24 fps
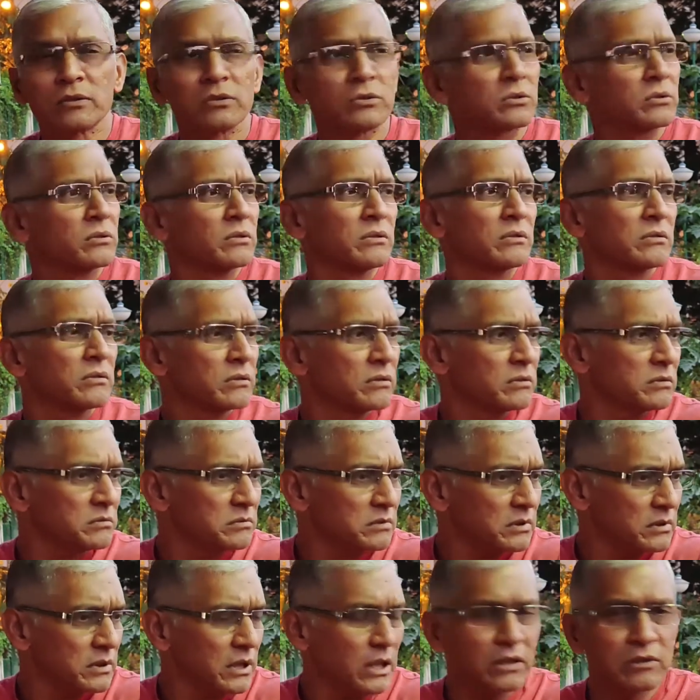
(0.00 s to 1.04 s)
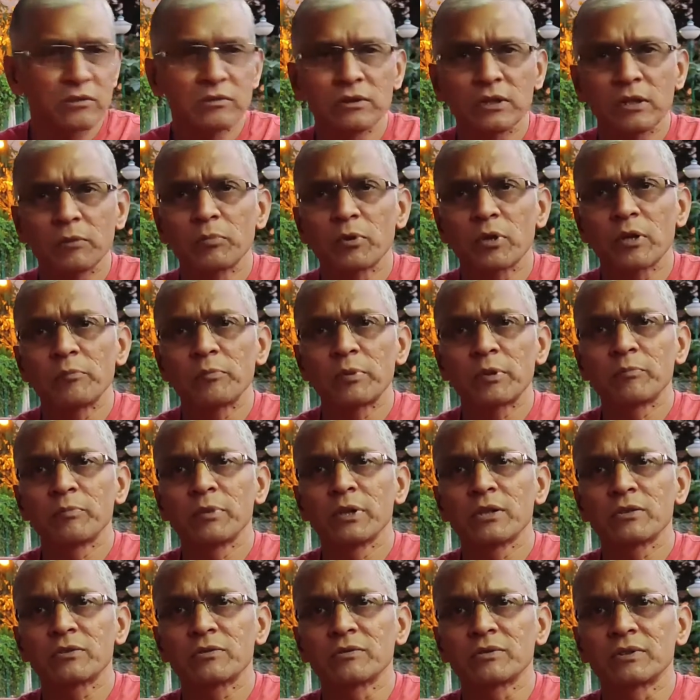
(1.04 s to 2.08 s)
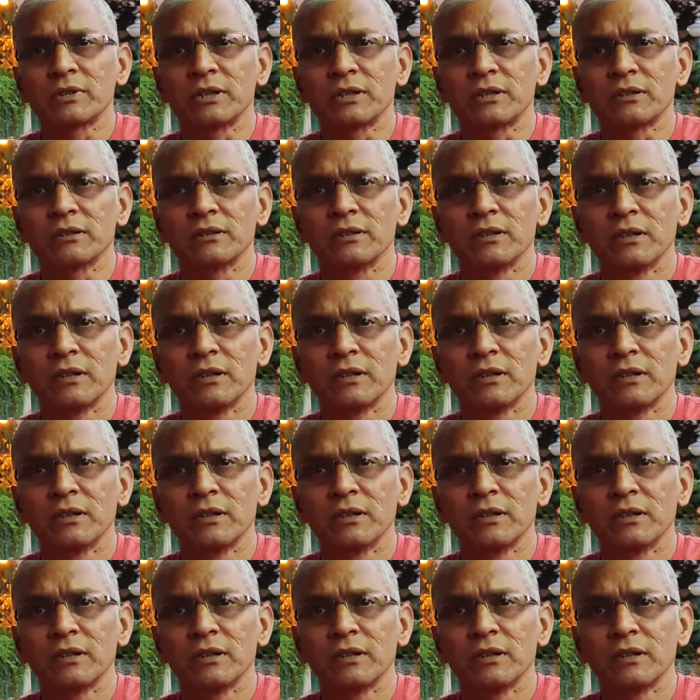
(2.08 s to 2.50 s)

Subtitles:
So I don't have proper place to sit.